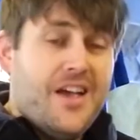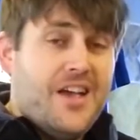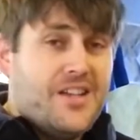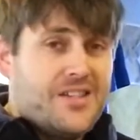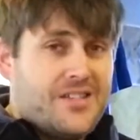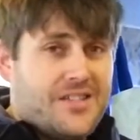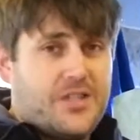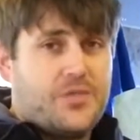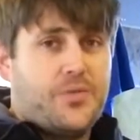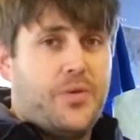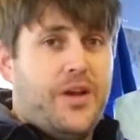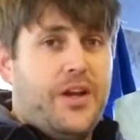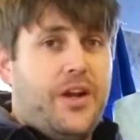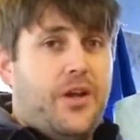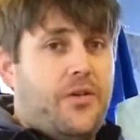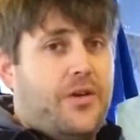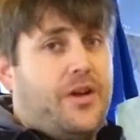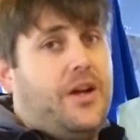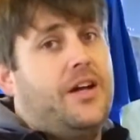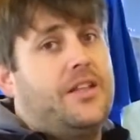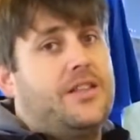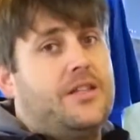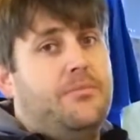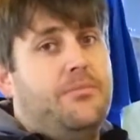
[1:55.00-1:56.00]
so this way you don't
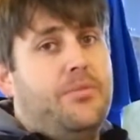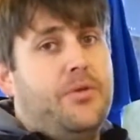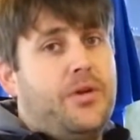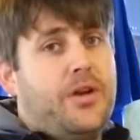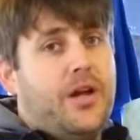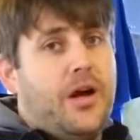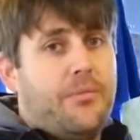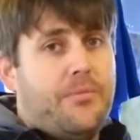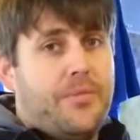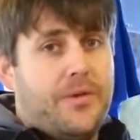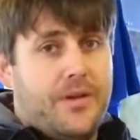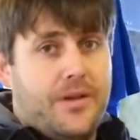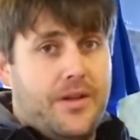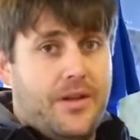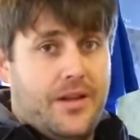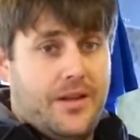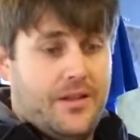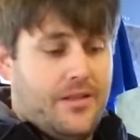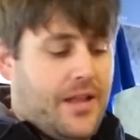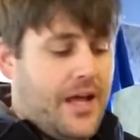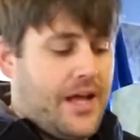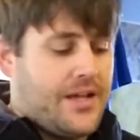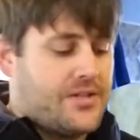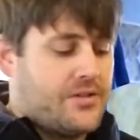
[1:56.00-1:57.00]
cut the boot up and
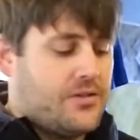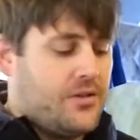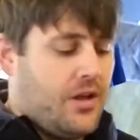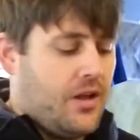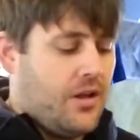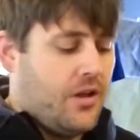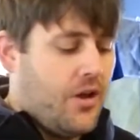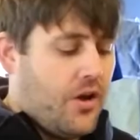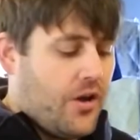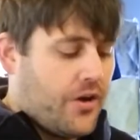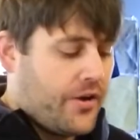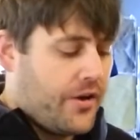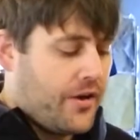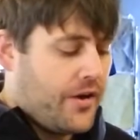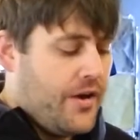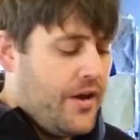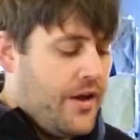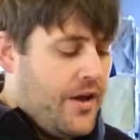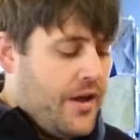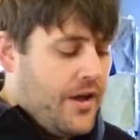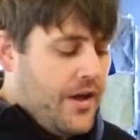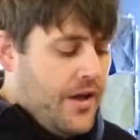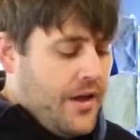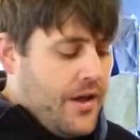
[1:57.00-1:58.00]
it lasts a lot longer.
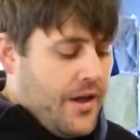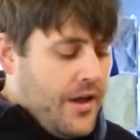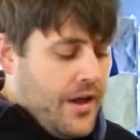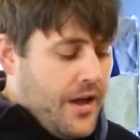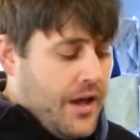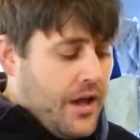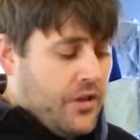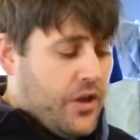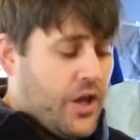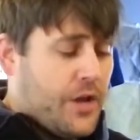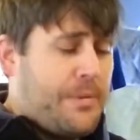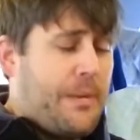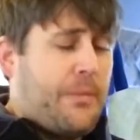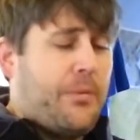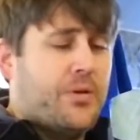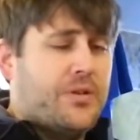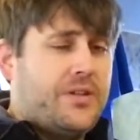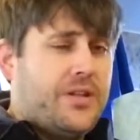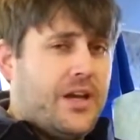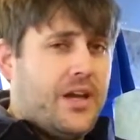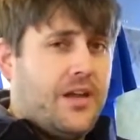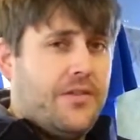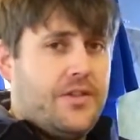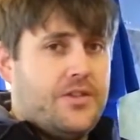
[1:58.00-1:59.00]
A lot of people will
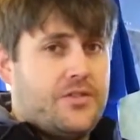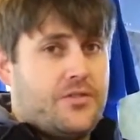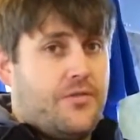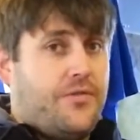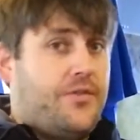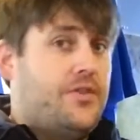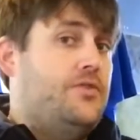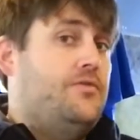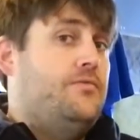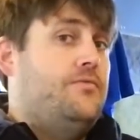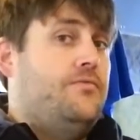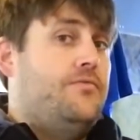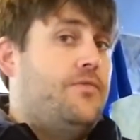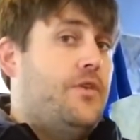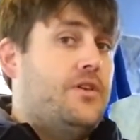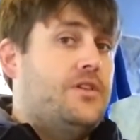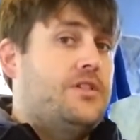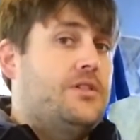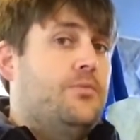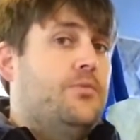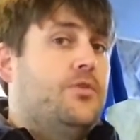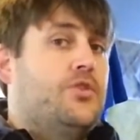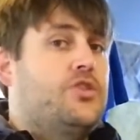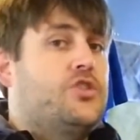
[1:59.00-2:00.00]
tell you these are very
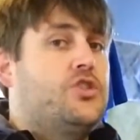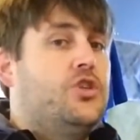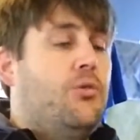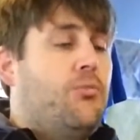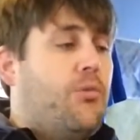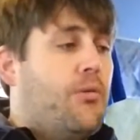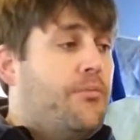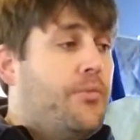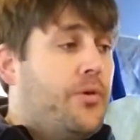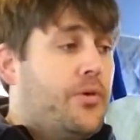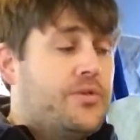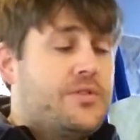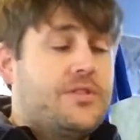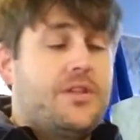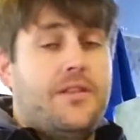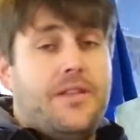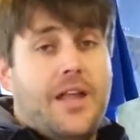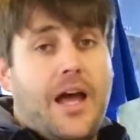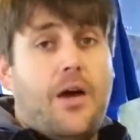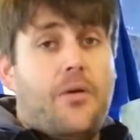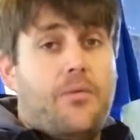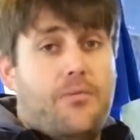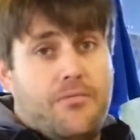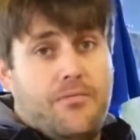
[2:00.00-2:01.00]
similar to snowboard boots, and
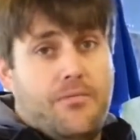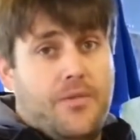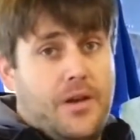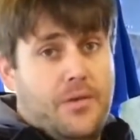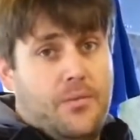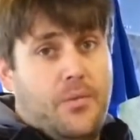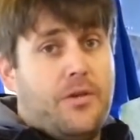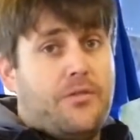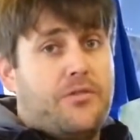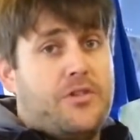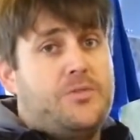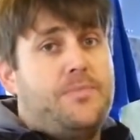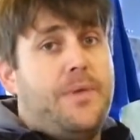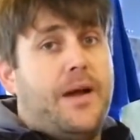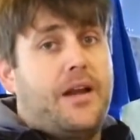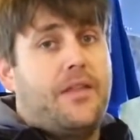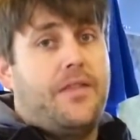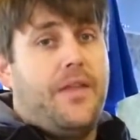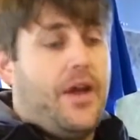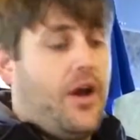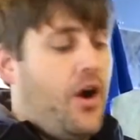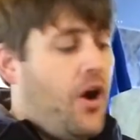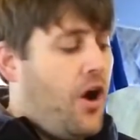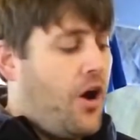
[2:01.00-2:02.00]
that, in one respect,
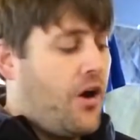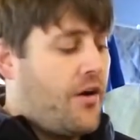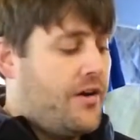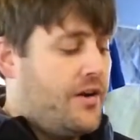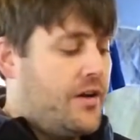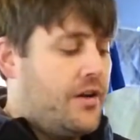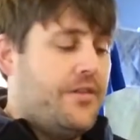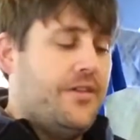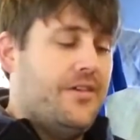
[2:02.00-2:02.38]
they are